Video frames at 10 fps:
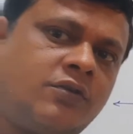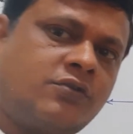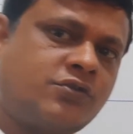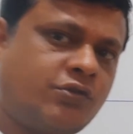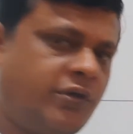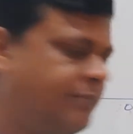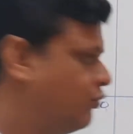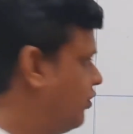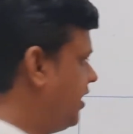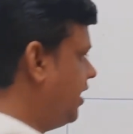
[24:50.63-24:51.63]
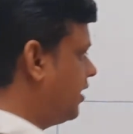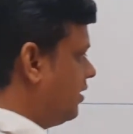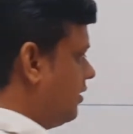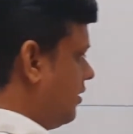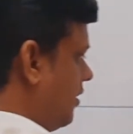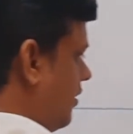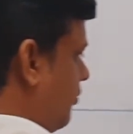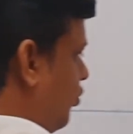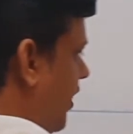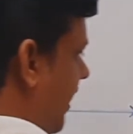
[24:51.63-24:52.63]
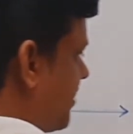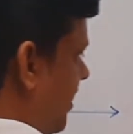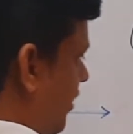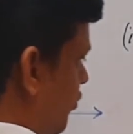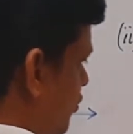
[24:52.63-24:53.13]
So we put here, put x equals